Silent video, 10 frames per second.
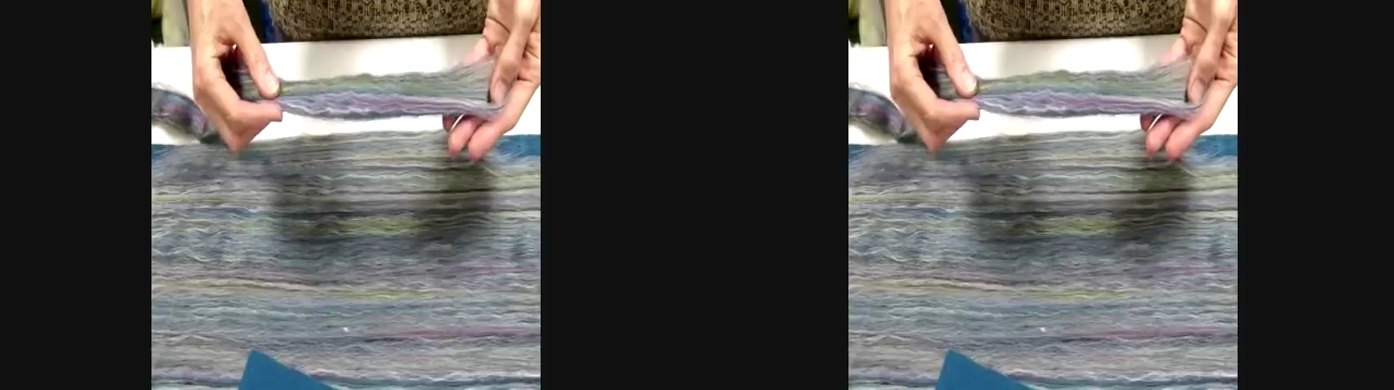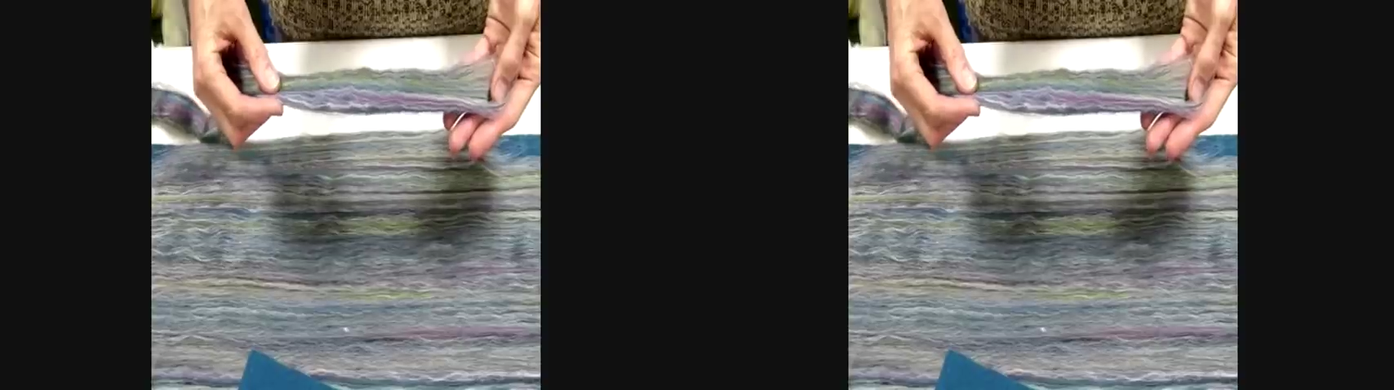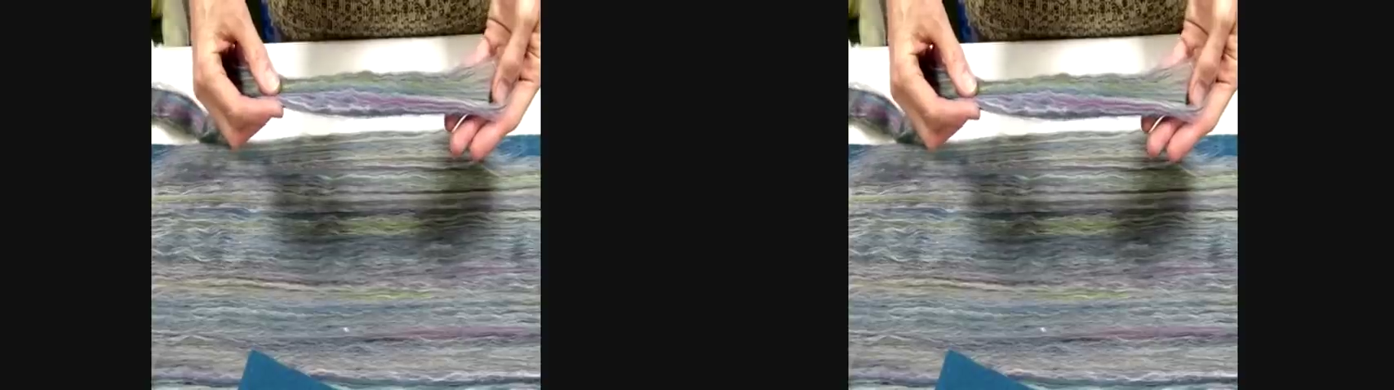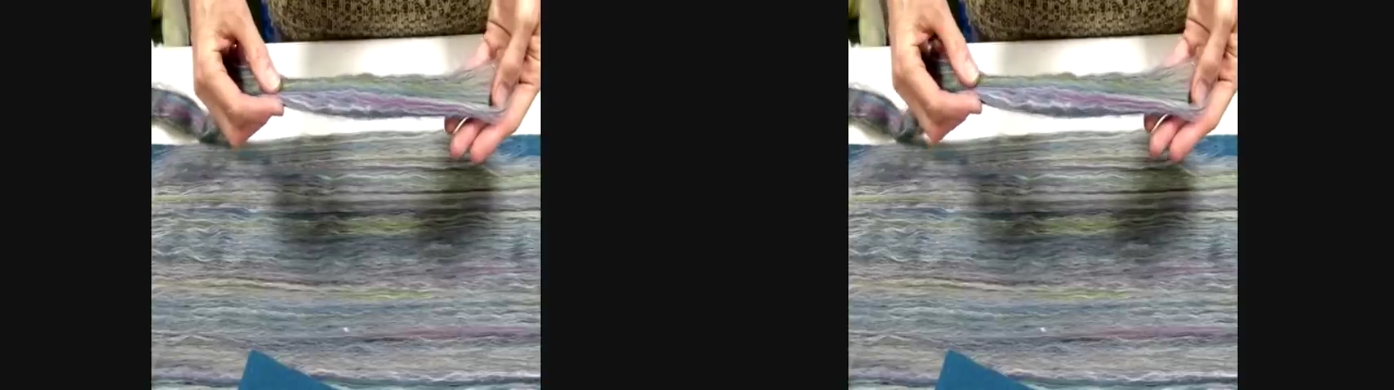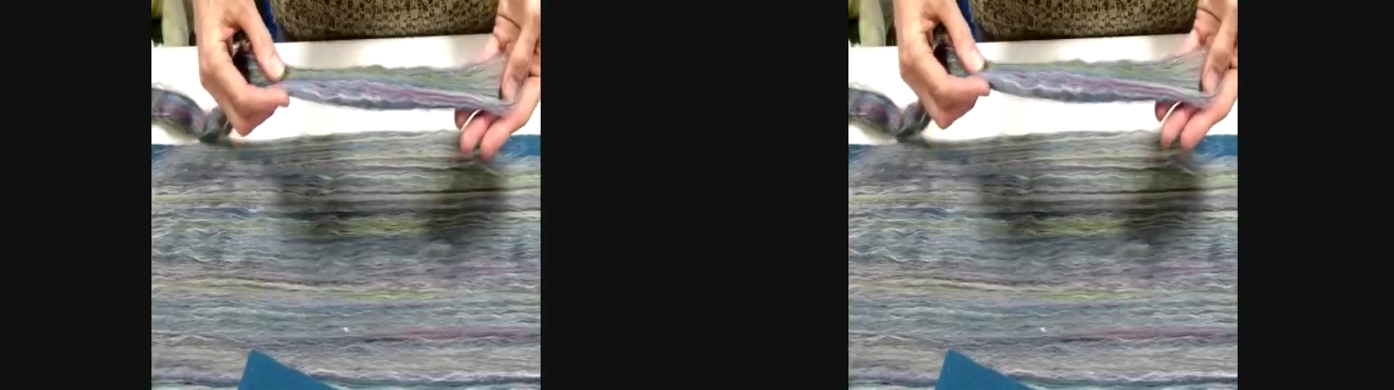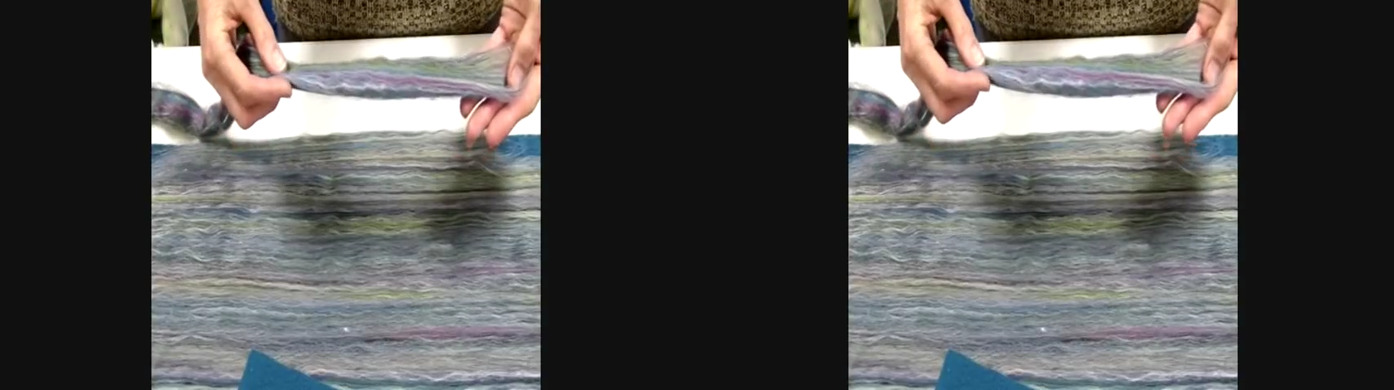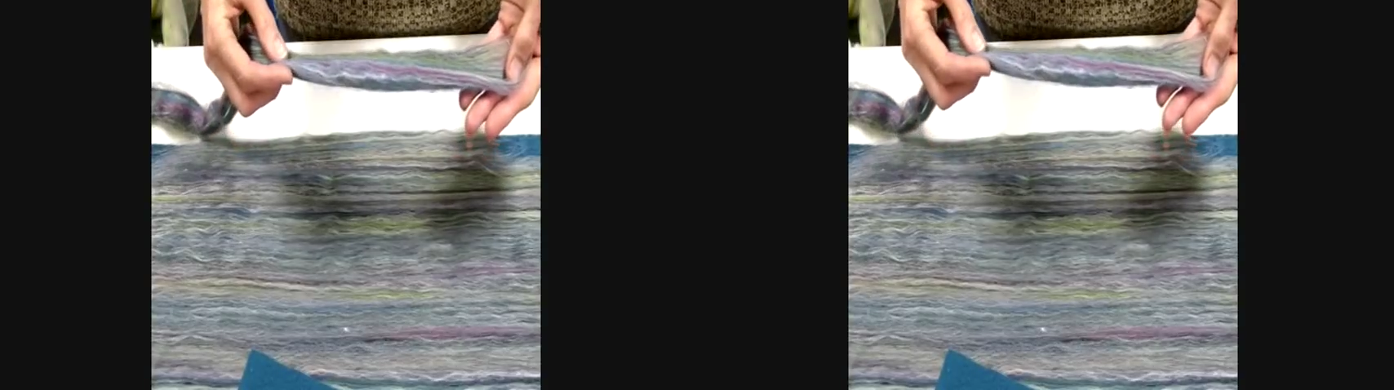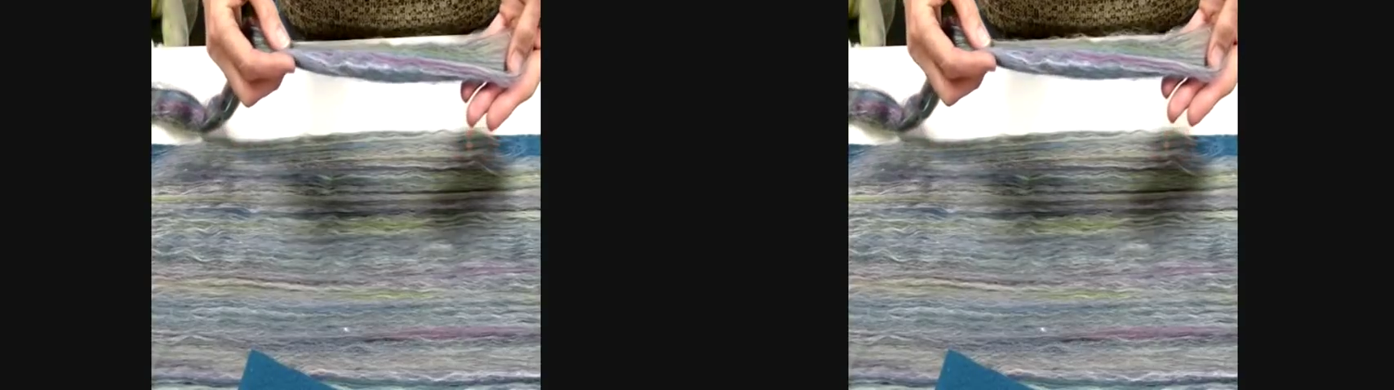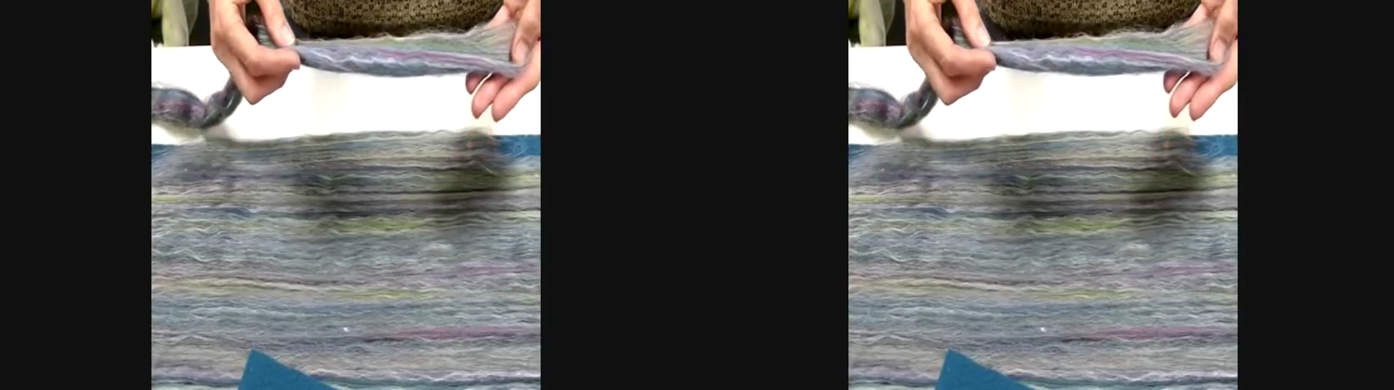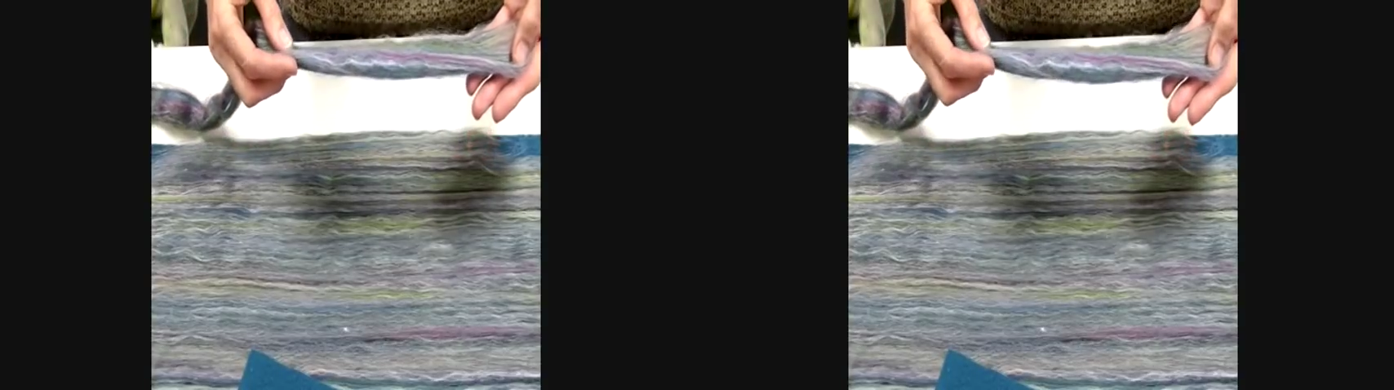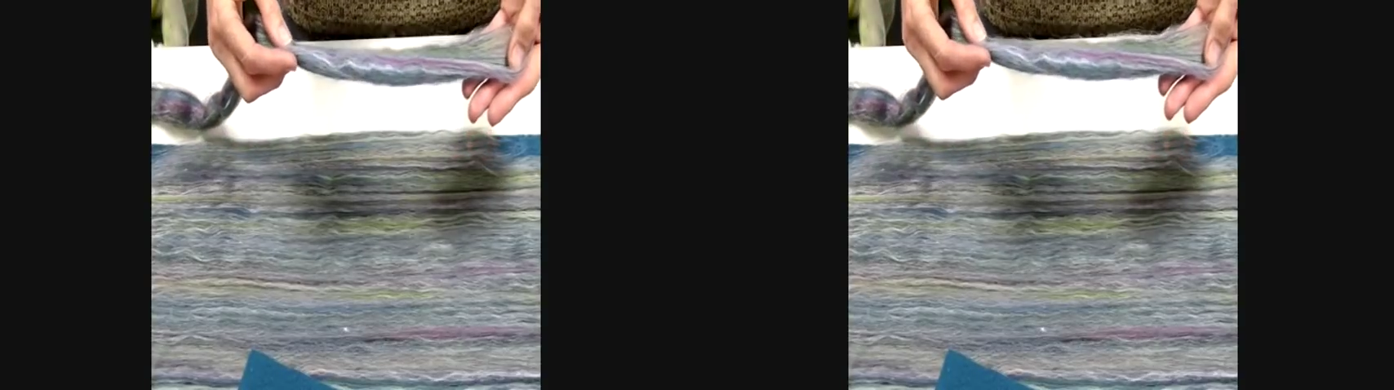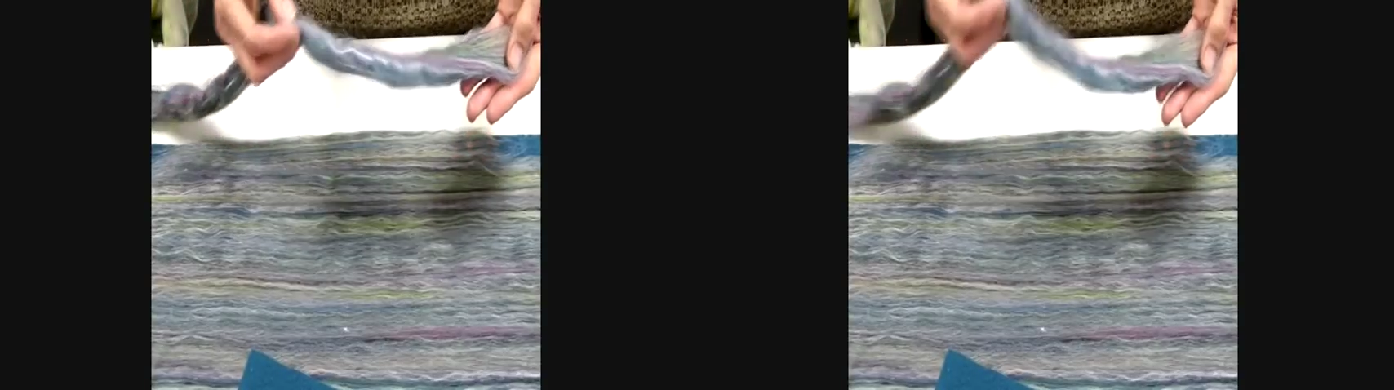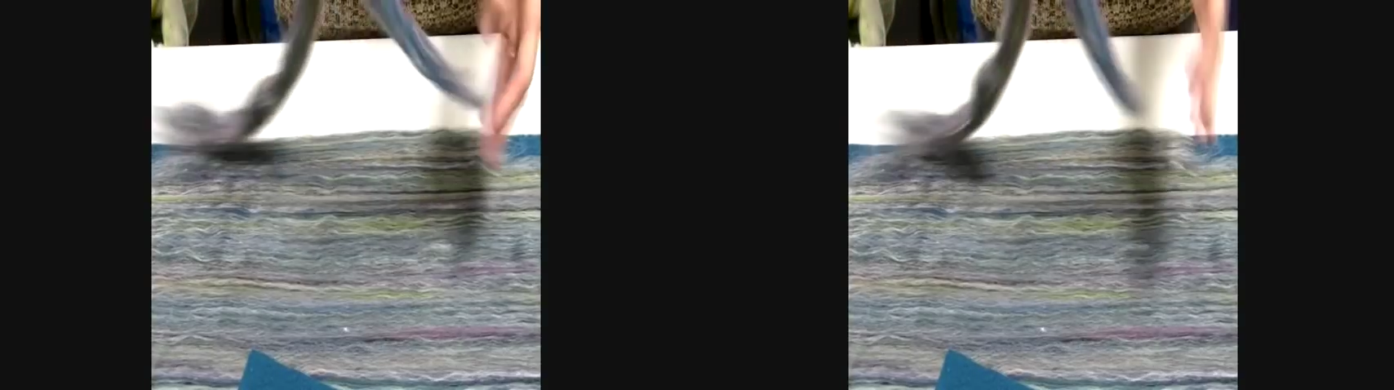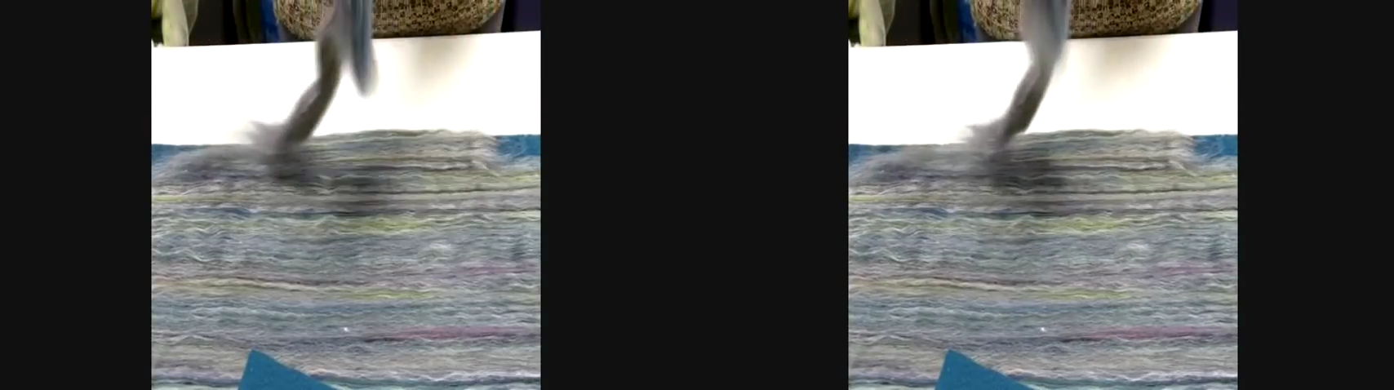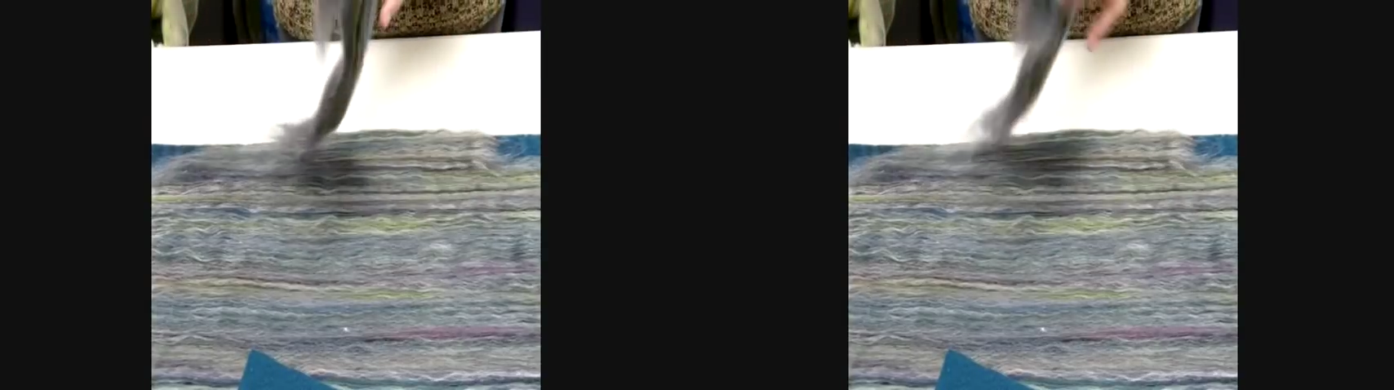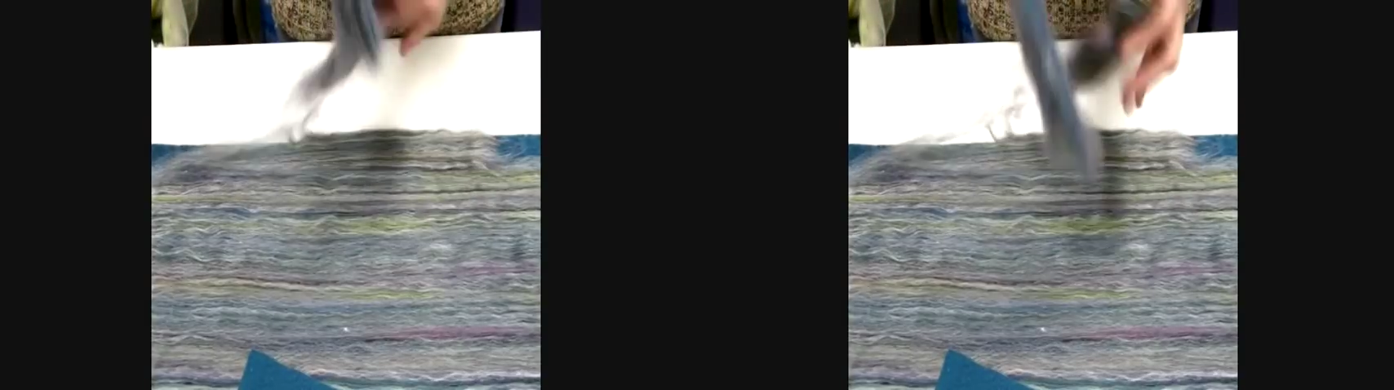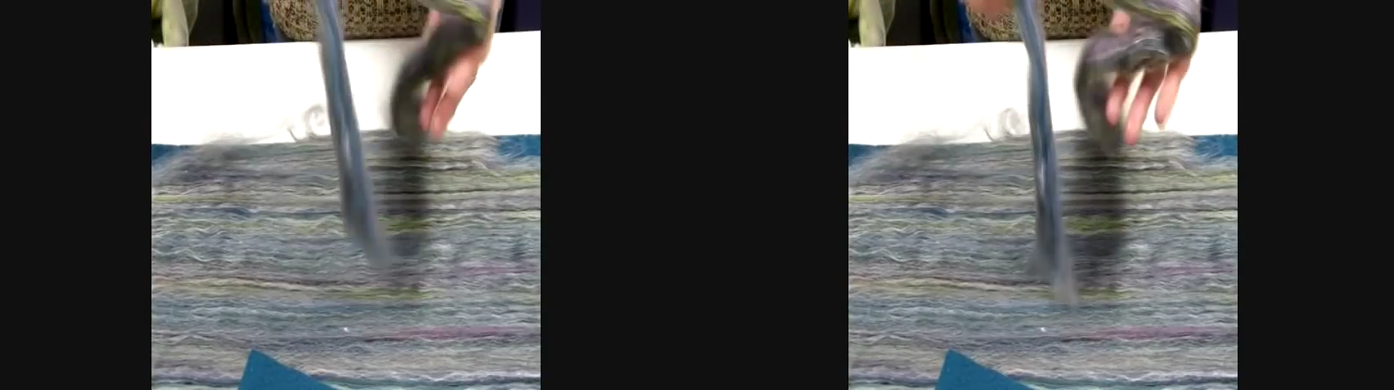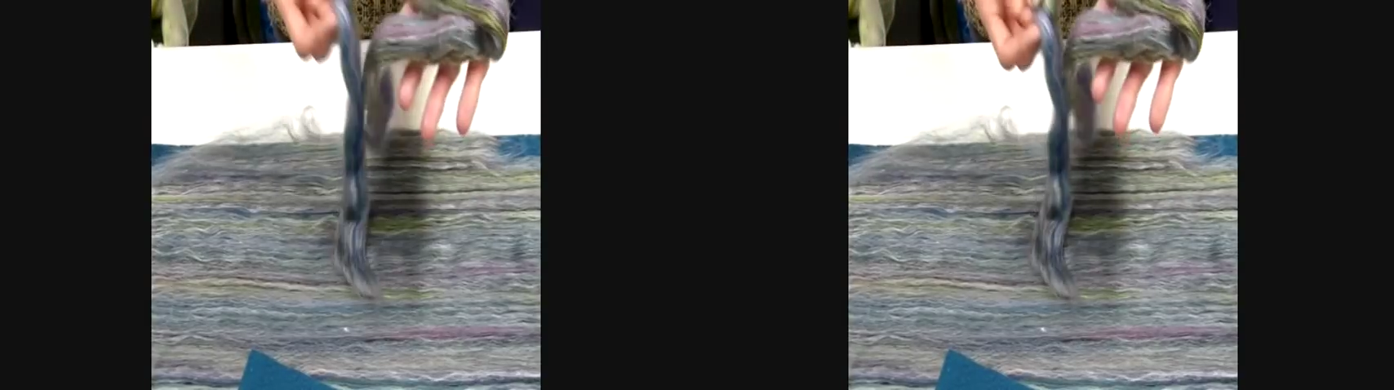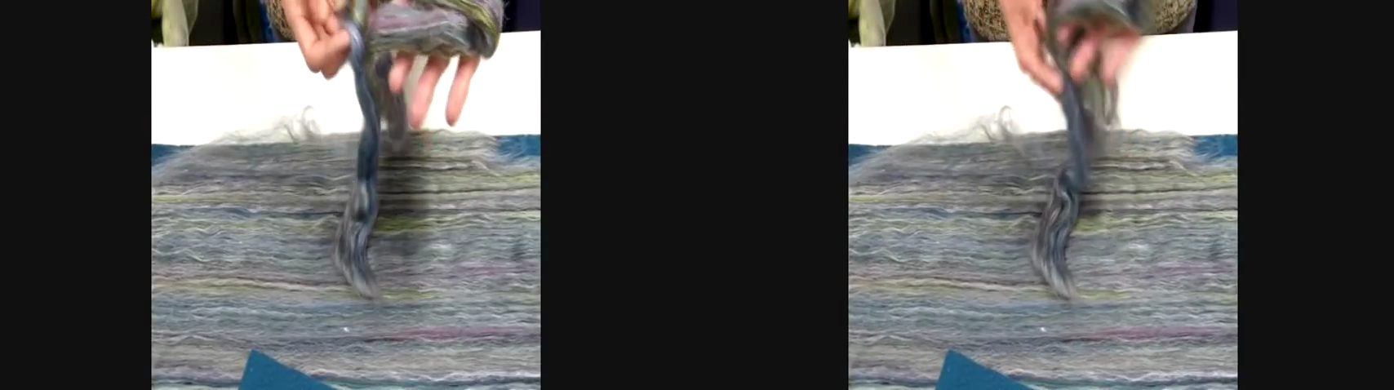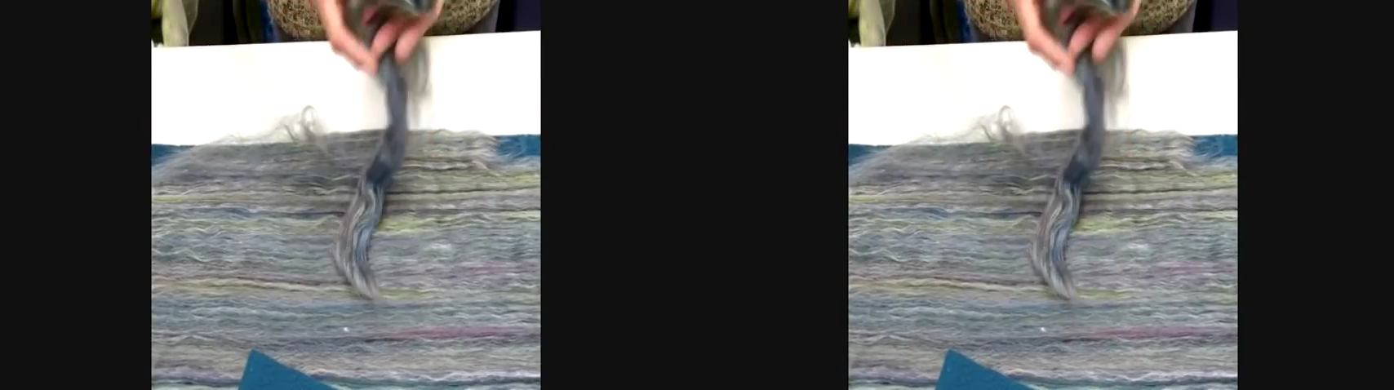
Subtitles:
No face is visible, so there are no lips to read.